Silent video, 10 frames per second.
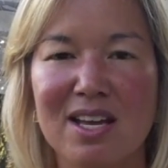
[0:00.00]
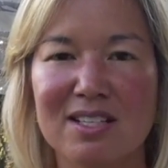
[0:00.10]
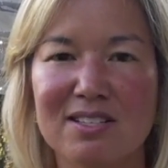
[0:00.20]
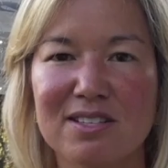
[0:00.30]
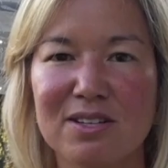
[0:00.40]

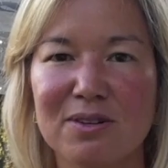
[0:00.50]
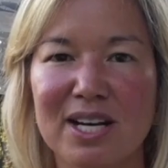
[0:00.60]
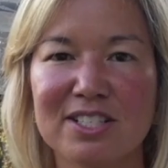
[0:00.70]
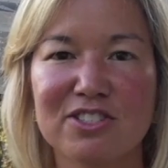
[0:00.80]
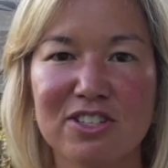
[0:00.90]
And so
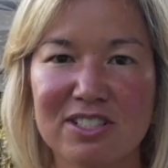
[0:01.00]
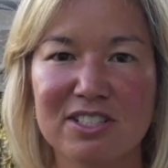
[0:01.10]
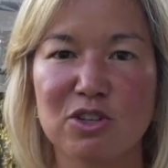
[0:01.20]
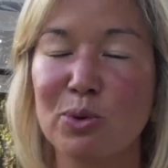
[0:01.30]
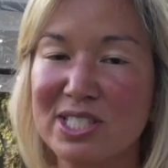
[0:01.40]
I started
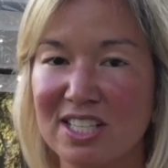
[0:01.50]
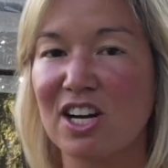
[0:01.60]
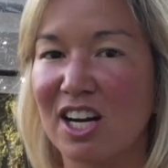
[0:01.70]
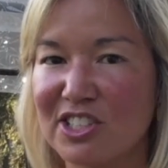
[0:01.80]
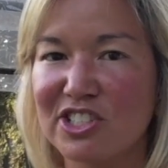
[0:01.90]
this Cuisine
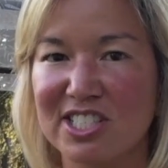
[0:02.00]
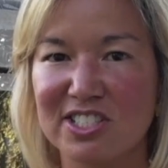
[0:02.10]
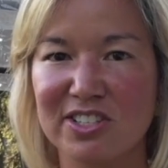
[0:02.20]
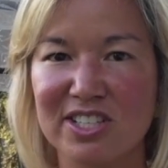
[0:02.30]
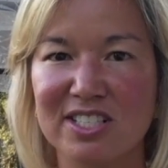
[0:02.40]
Contra
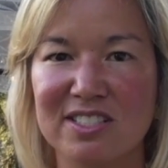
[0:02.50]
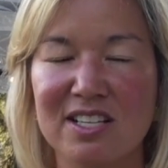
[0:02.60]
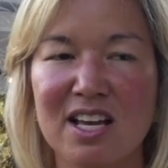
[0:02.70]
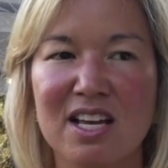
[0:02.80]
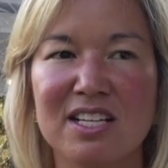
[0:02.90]
series,
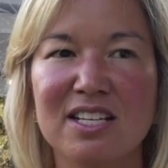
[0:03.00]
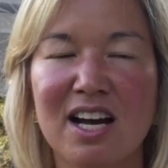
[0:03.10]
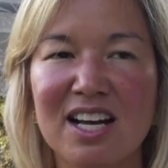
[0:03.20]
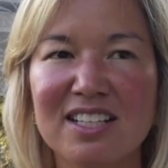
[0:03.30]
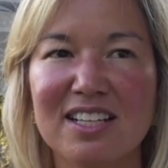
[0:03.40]

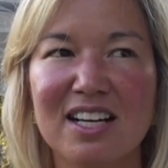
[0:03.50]
not